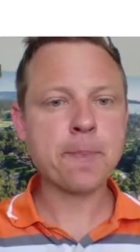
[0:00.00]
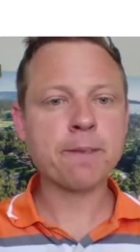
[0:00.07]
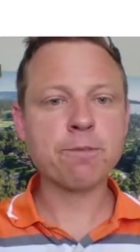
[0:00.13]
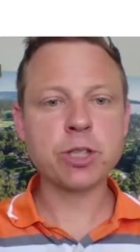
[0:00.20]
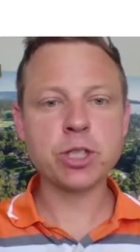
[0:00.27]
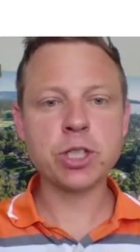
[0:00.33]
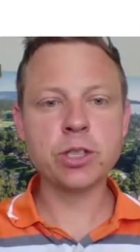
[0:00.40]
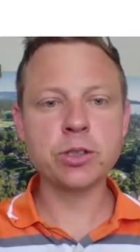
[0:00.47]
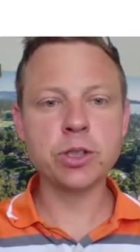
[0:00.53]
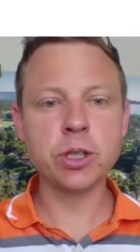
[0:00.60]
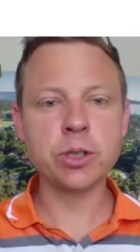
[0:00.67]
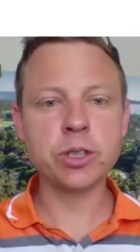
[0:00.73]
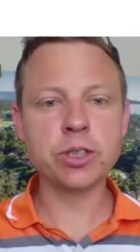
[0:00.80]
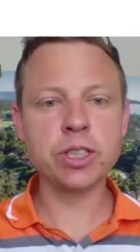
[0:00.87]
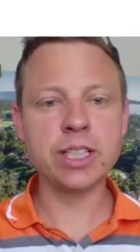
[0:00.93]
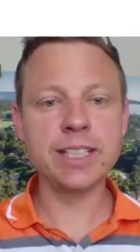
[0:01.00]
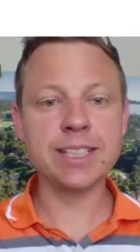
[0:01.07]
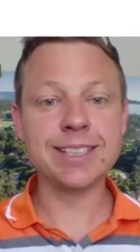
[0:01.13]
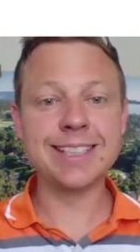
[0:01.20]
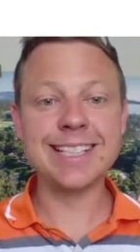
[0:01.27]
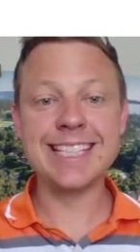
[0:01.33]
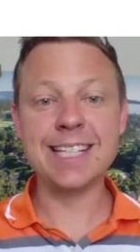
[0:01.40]
First thing you'll notice
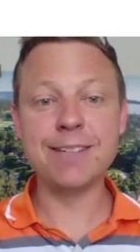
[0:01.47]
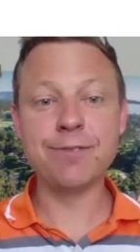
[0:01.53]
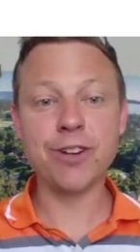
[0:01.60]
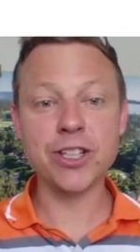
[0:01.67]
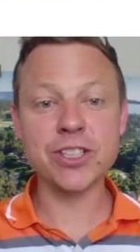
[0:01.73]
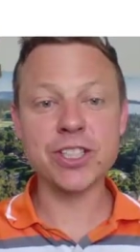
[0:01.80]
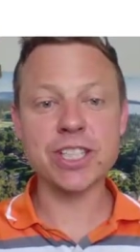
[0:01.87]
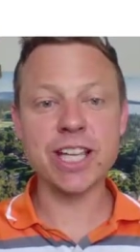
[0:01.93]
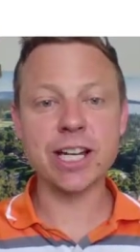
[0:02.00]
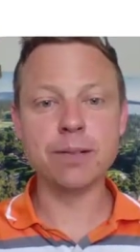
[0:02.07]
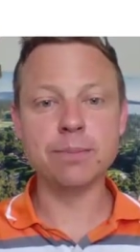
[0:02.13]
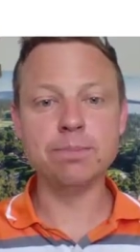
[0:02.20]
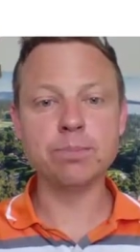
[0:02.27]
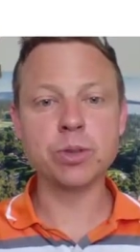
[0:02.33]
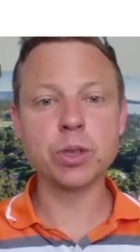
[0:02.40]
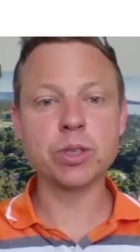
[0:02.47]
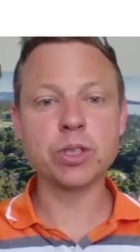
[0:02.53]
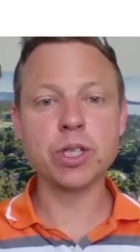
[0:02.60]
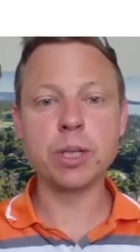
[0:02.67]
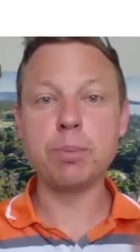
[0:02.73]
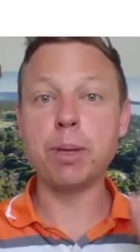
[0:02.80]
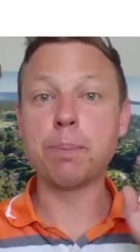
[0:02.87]
is the default setup. So it's
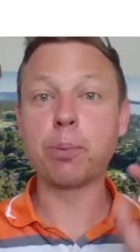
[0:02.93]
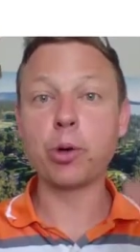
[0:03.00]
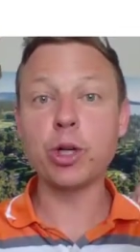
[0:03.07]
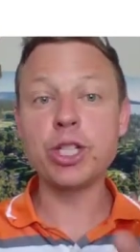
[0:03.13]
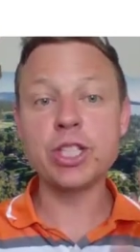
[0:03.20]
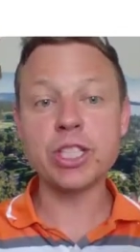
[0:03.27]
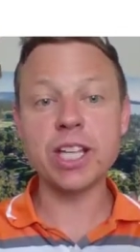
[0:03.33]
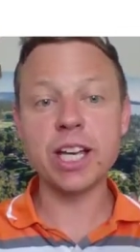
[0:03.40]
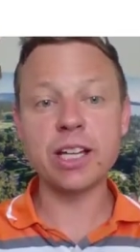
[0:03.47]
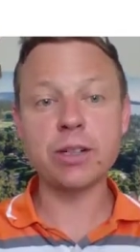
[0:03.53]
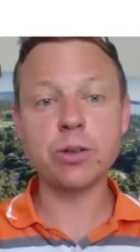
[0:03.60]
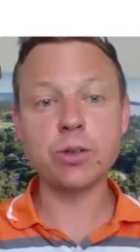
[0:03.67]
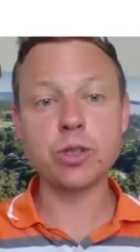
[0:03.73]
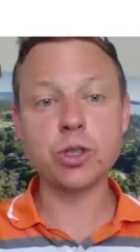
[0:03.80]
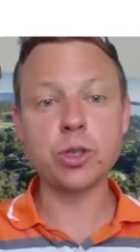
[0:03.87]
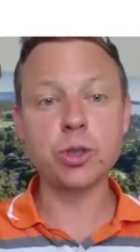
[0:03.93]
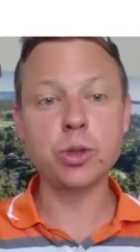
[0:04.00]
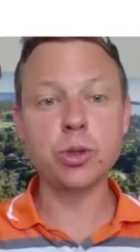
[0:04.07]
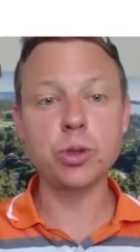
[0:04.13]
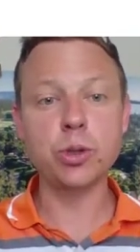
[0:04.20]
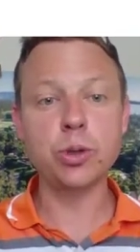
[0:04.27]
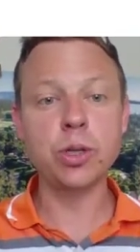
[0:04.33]
going to be preset
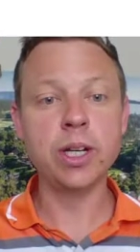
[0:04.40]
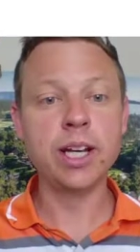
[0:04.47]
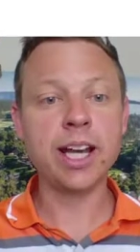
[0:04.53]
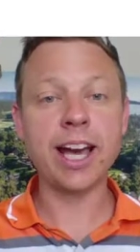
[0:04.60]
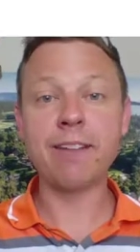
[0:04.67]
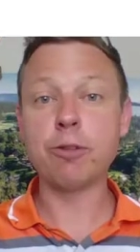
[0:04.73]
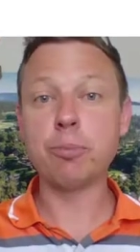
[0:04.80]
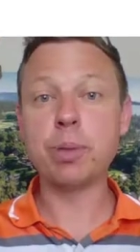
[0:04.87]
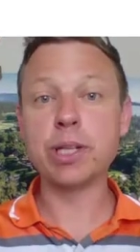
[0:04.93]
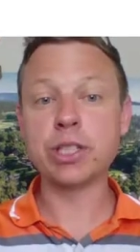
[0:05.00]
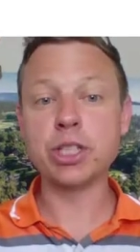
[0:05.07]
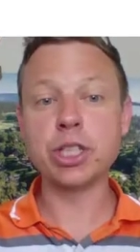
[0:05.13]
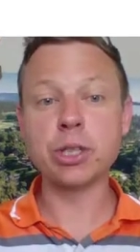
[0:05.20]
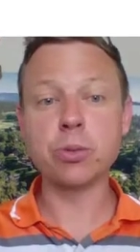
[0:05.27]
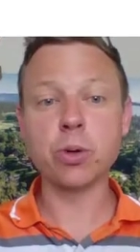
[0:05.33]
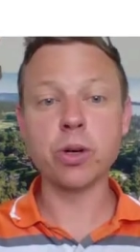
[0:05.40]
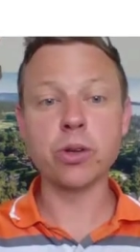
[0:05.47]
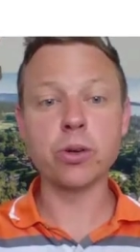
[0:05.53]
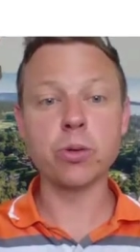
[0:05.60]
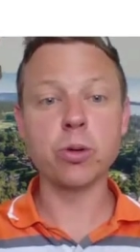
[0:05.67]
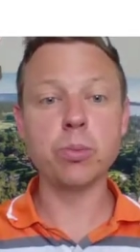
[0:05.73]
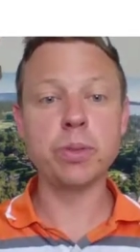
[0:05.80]
to have a pic sheet where
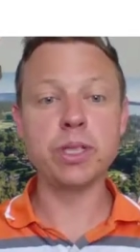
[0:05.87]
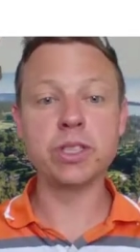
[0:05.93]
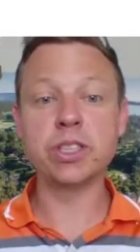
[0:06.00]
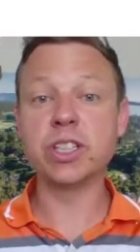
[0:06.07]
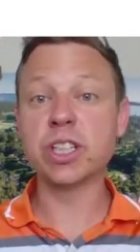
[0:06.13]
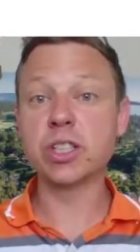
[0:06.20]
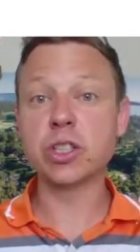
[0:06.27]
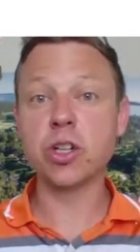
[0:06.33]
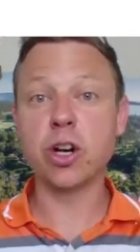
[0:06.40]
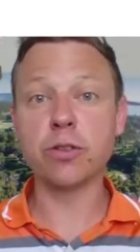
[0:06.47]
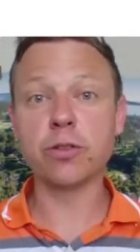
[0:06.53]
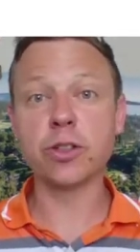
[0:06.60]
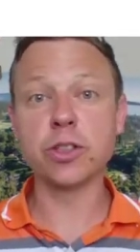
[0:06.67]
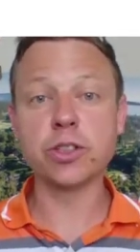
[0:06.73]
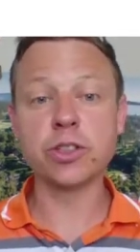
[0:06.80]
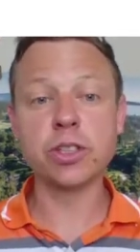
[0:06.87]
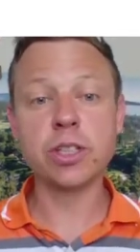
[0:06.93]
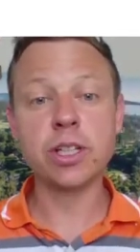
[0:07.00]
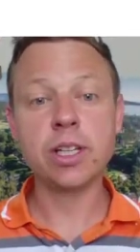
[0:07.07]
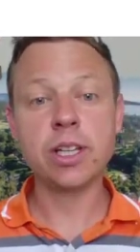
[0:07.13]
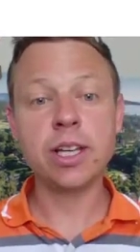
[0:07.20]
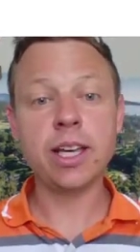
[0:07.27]
there will be 6 golfers
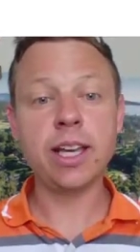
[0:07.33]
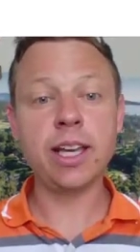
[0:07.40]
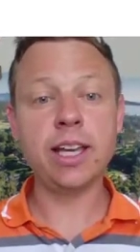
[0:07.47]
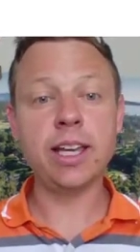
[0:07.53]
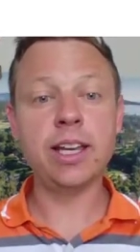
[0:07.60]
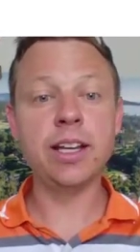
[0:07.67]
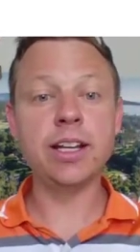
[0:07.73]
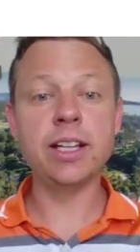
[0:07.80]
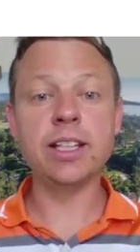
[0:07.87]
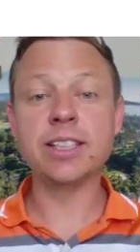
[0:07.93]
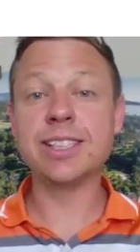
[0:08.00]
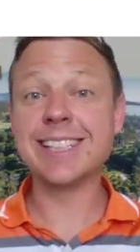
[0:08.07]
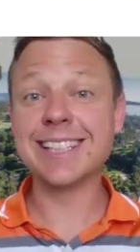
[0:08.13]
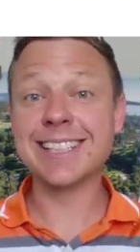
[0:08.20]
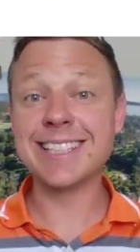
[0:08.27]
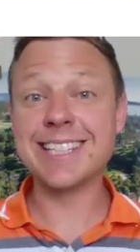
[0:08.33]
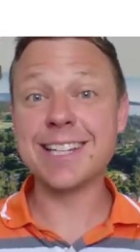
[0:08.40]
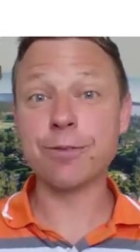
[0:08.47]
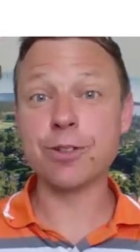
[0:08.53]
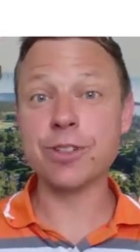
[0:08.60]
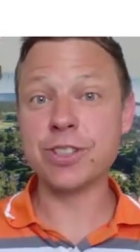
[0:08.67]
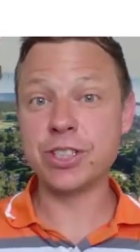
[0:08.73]
in 6
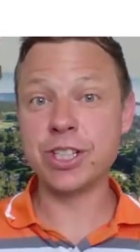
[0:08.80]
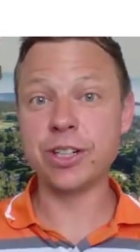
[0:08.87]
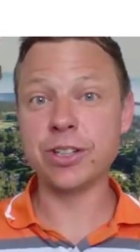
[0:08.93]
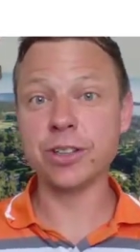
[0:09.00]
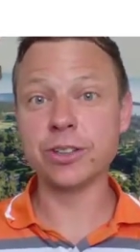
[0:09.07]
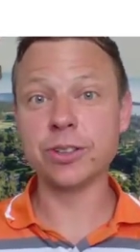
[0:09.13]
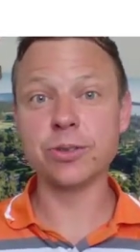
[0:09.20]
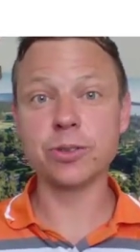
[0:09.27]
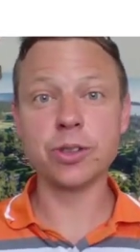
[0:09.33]
different tiers.